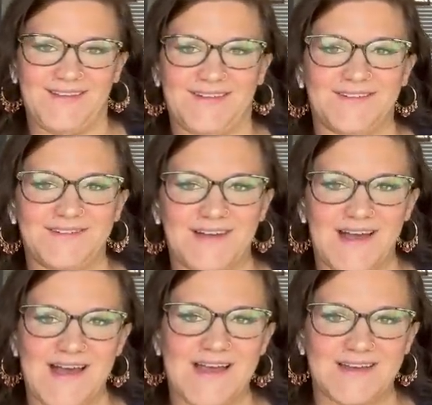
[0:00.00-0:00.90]
Oh
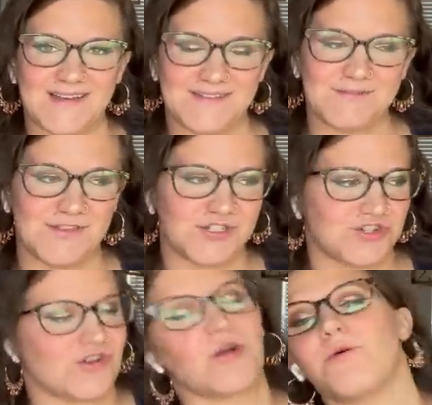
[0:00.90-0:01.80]
God, I'm on the
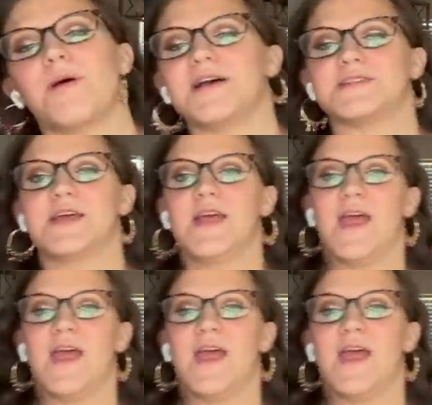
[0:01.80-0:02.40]
struggle bus.